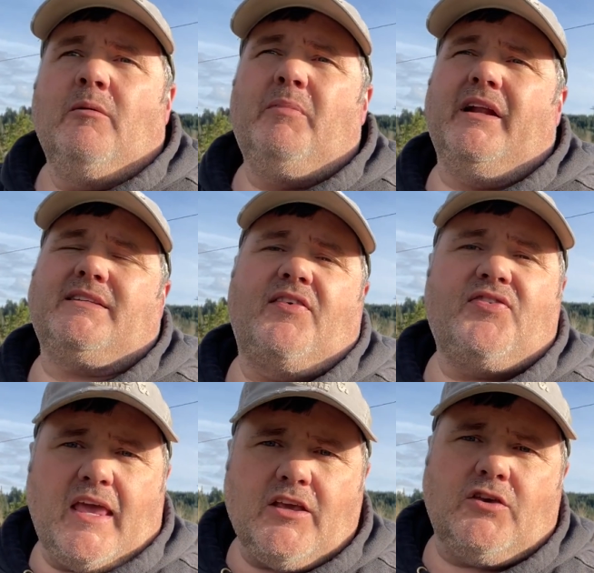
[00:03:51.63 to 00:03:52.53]
but it's a
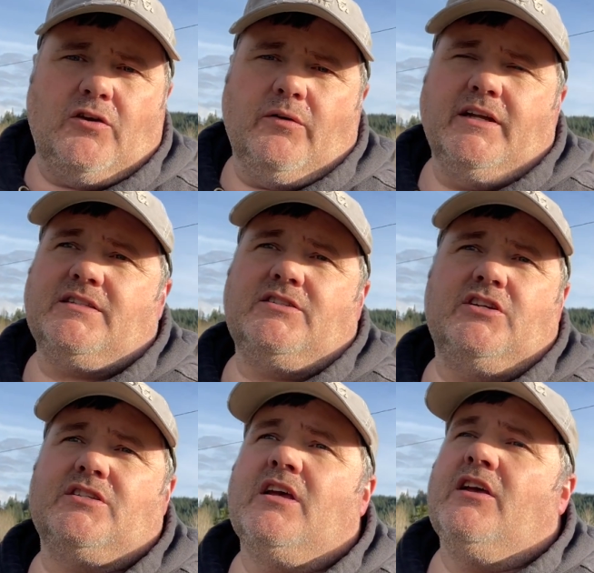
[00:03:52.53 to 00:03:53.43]
thank you. It's
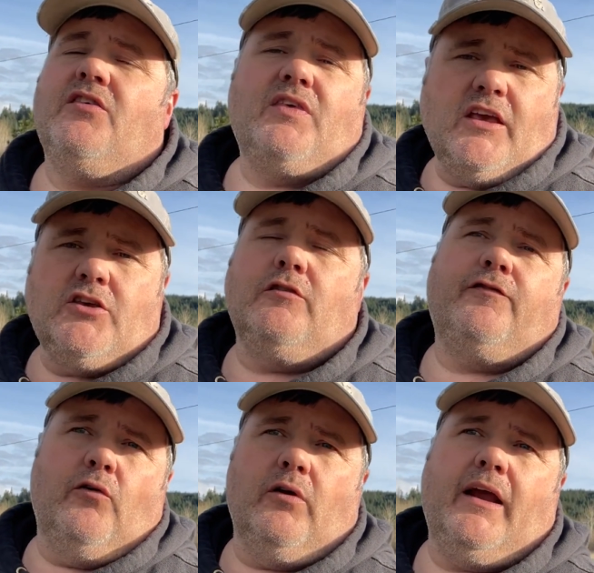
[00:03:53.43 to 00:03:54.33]
just thank you
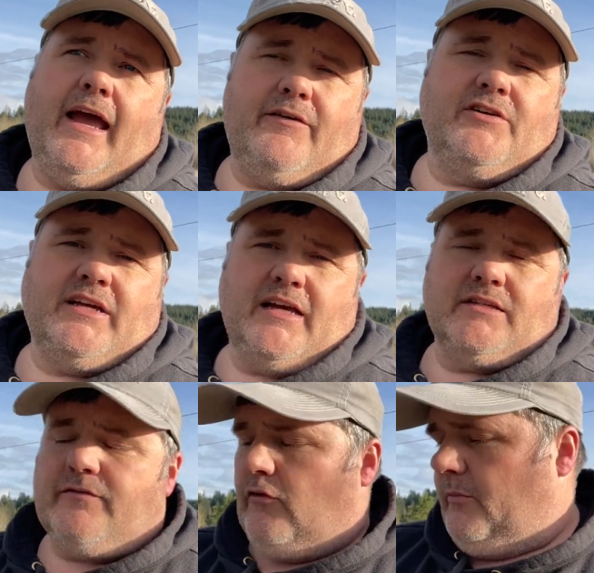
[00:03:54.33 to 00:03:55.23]
for
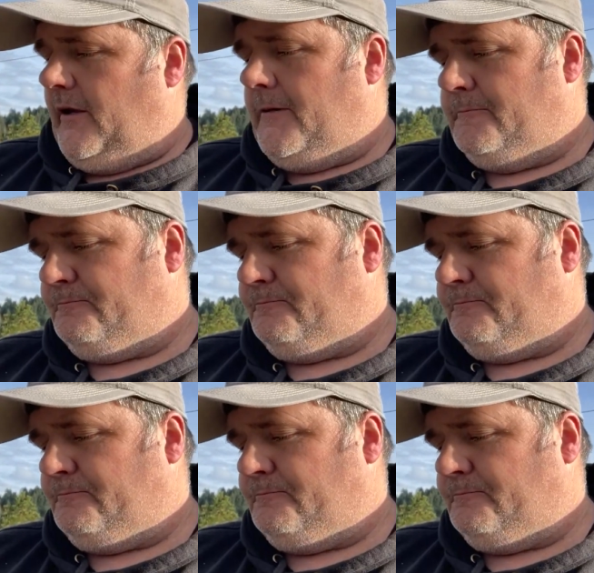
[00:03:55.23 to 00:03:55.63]
advertising for me.